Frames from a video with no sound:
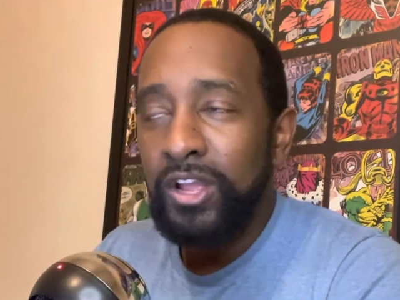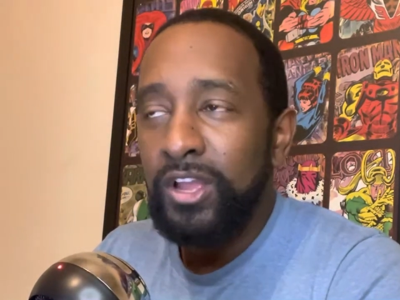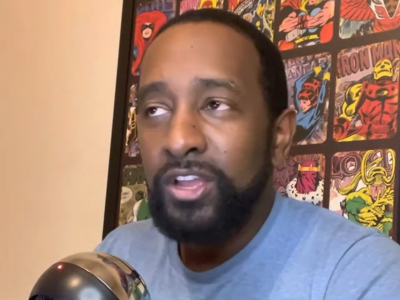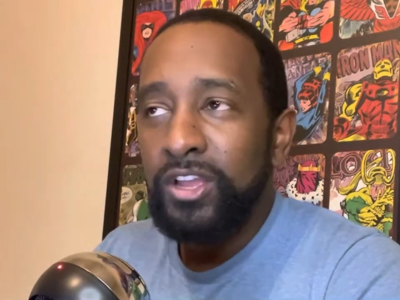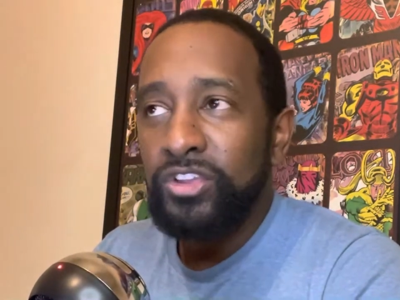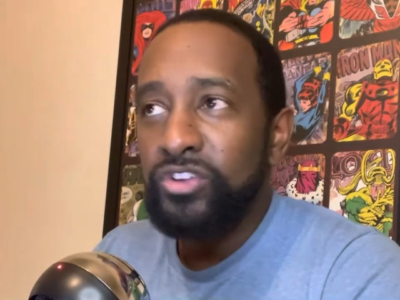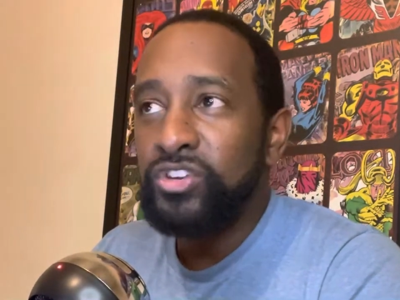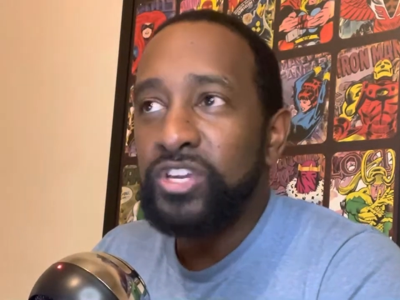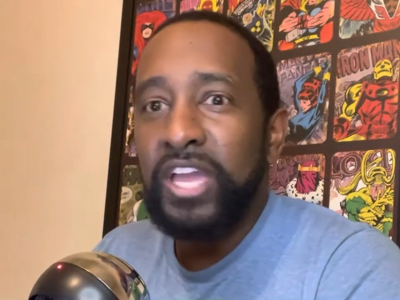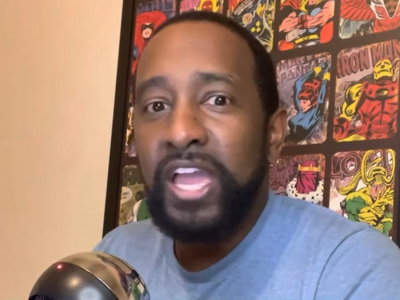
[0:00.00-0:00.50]

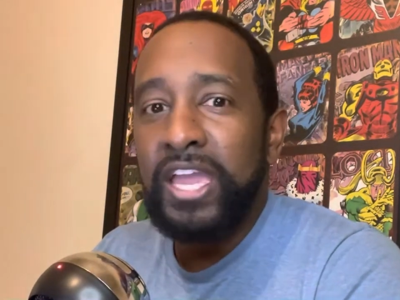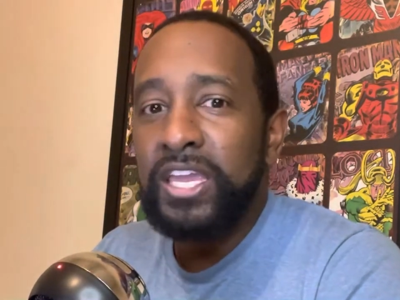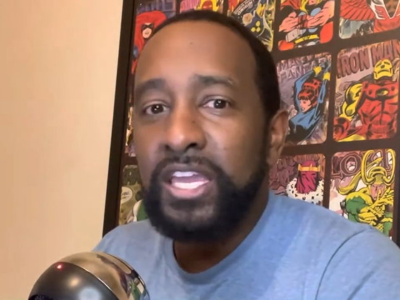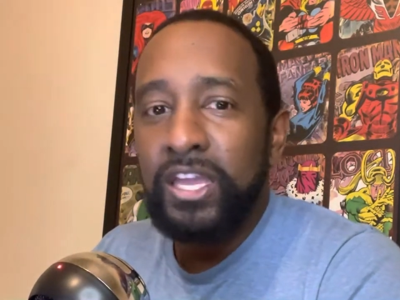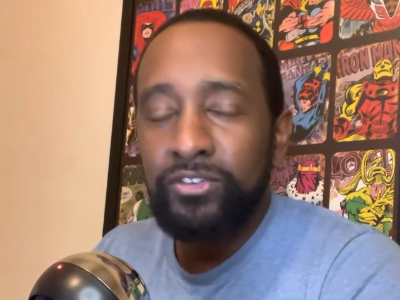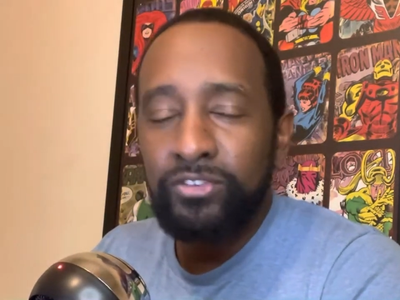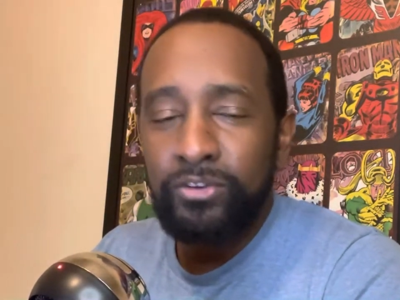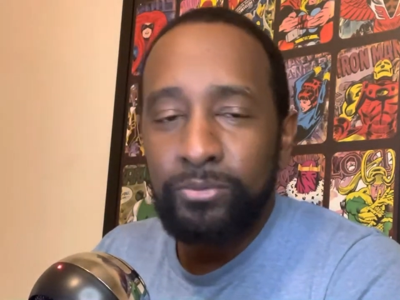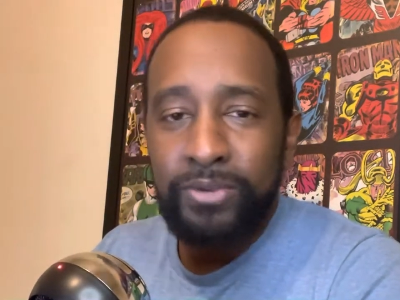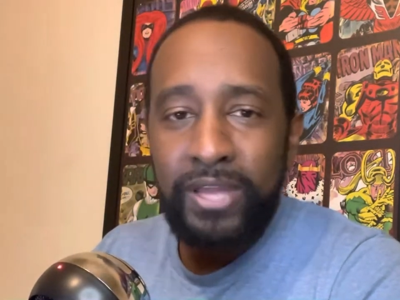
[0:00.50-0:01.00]
You can't
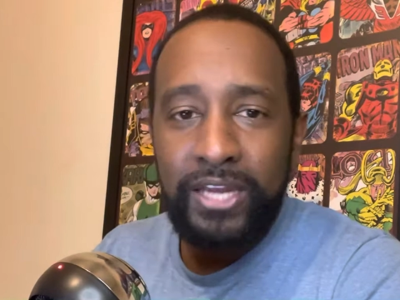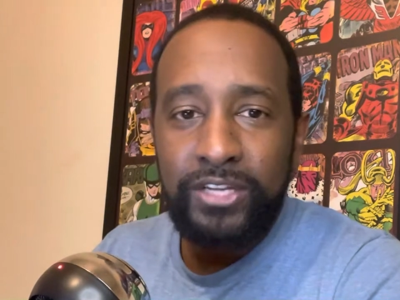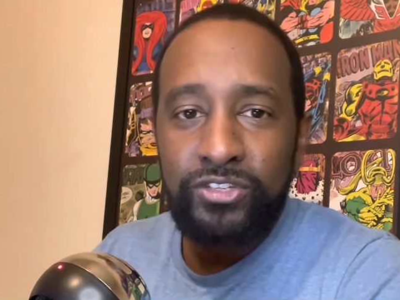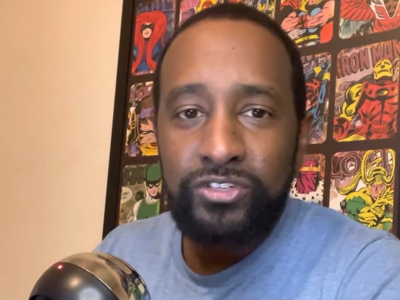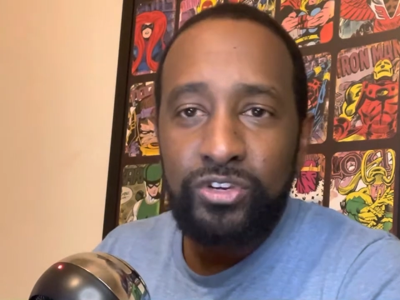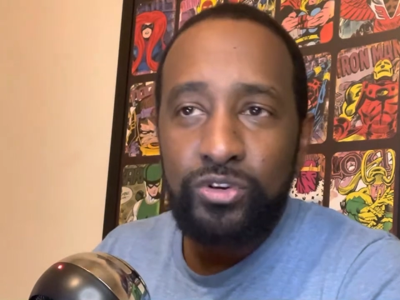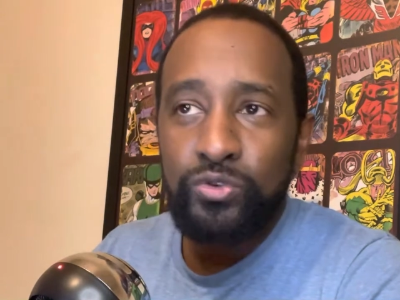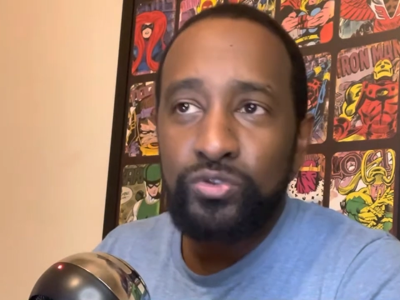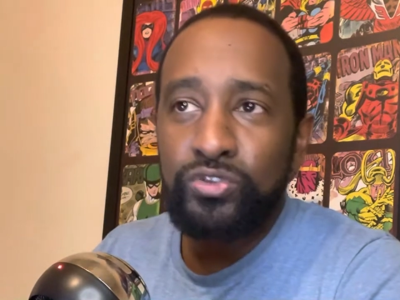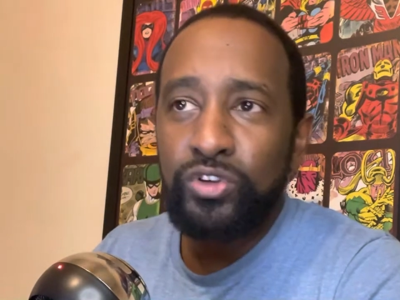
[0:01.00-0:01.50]
give him that
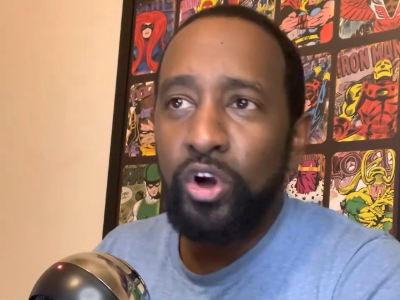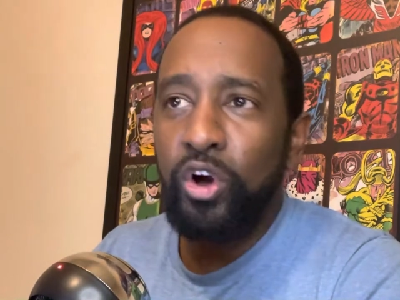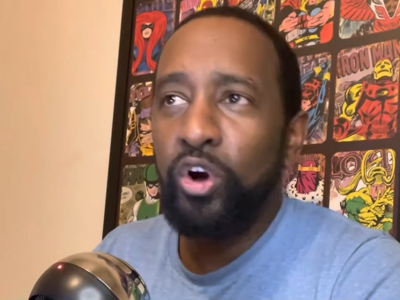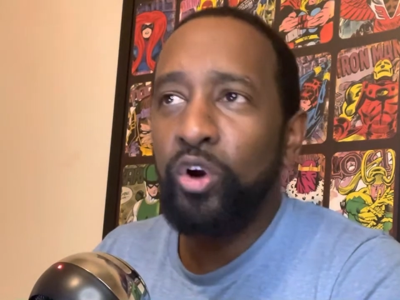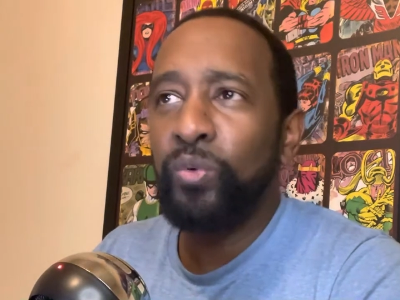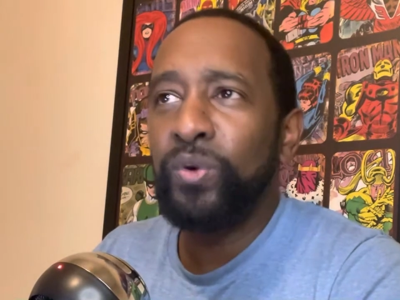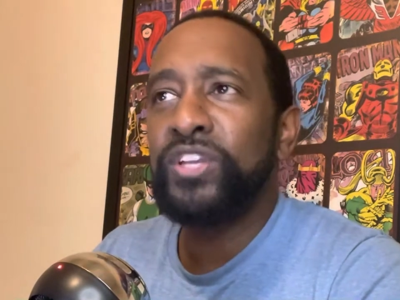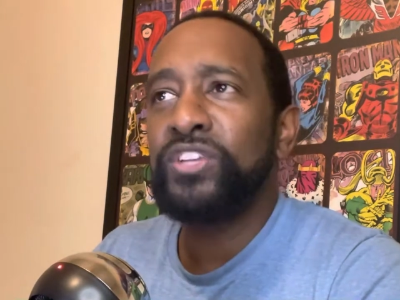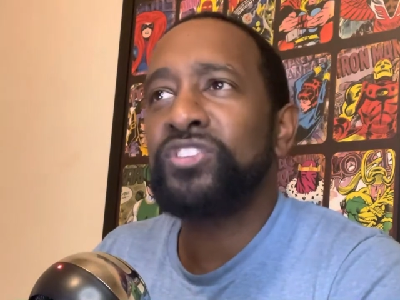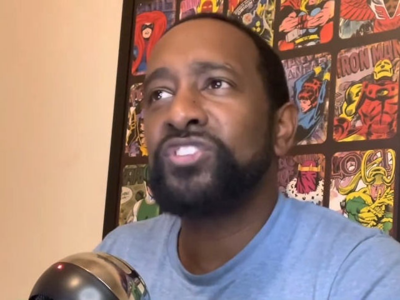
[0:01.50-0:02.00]
excuse. Oh,
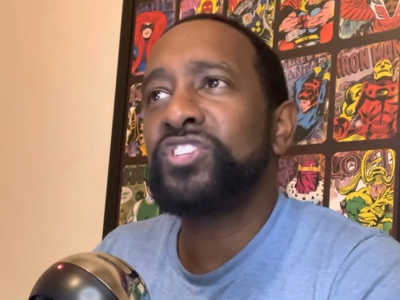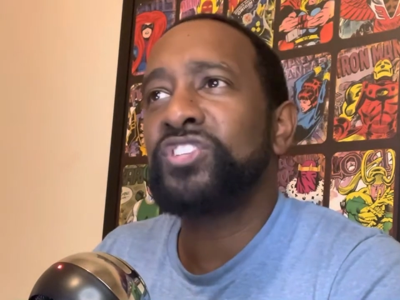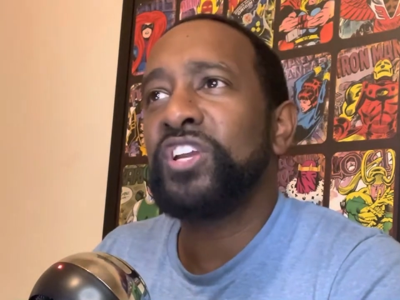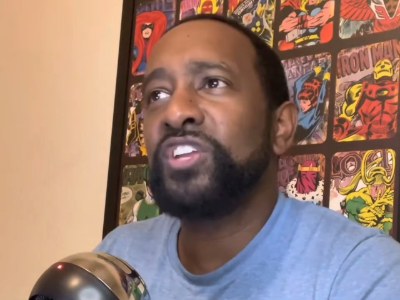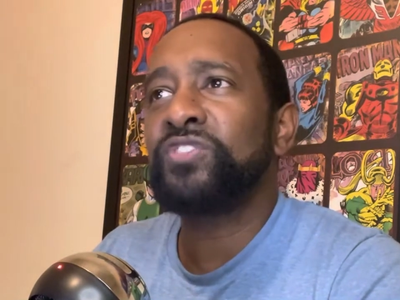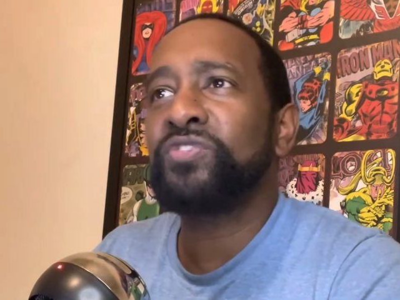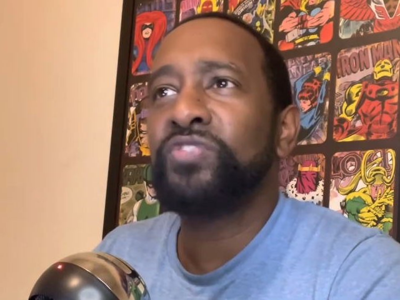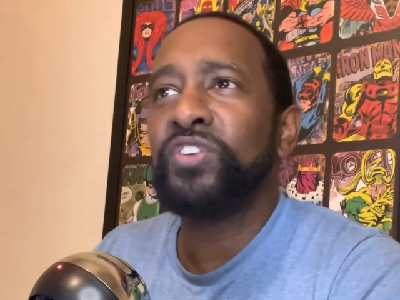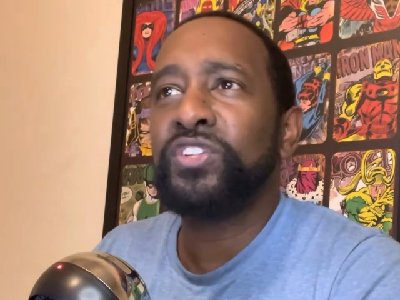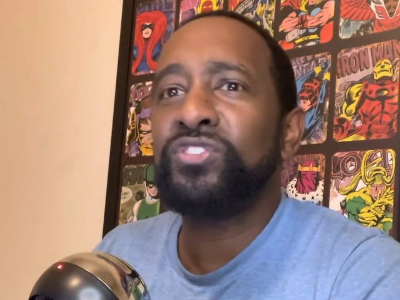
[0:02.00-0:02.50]
well, he's six
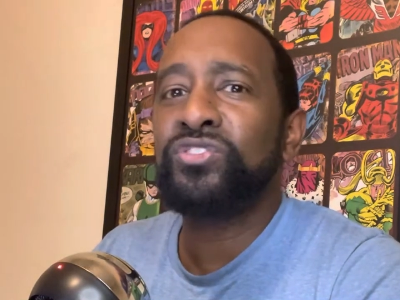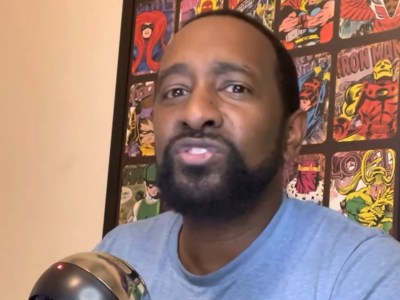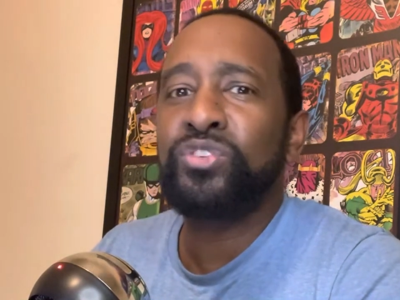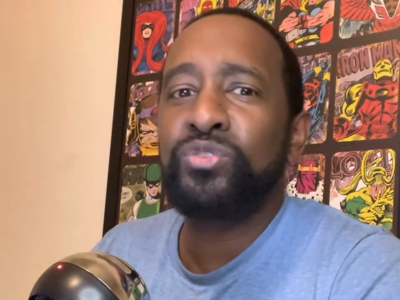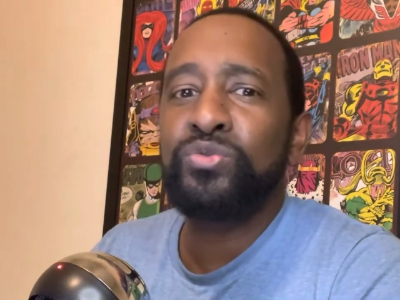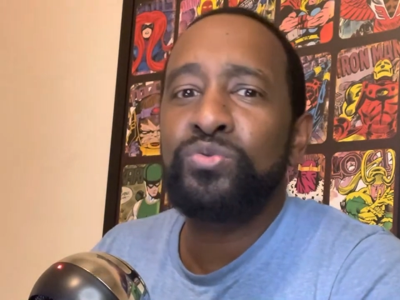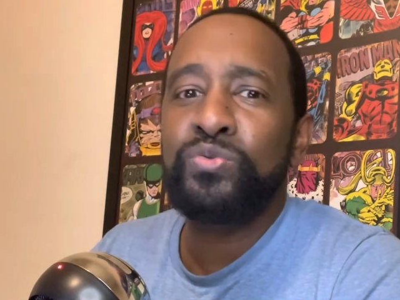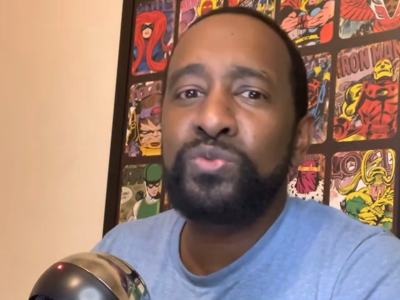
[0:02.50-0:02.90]
foot two,